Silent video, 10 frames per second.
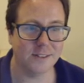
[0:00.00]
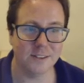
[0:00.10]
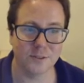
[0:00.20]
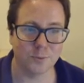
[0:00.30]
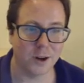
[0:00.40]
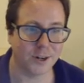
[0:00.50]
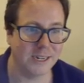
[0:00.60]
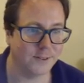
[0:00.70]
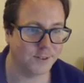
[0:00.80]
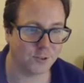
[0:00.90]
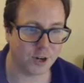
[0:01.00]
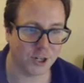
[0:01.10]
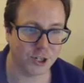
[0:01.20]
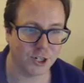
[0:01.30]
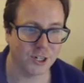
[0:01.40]
this is water
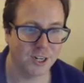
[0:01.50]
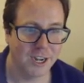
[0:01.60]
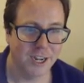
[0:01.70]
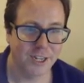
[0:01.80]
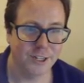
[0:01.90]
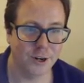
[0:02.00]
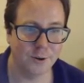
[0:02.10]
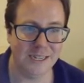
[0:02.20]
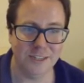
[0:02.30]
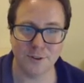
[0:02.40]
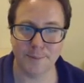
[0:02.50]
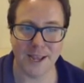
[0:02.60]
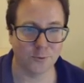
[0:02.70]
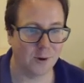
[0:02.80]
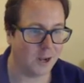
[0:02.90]
infrastructure, you know, East
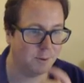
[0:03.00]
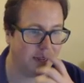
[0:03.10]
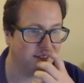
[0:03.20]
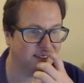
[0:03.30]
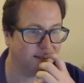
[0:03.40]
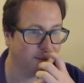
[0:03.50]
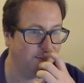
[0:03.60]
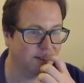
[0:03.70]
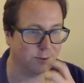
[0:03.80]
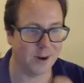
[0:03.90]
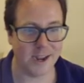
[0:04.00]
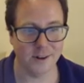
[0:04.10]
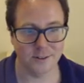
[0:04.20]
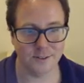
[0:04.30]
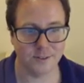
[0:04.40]
Japan Railway, this is commuter
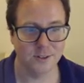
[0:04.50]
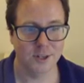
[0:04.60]
rails,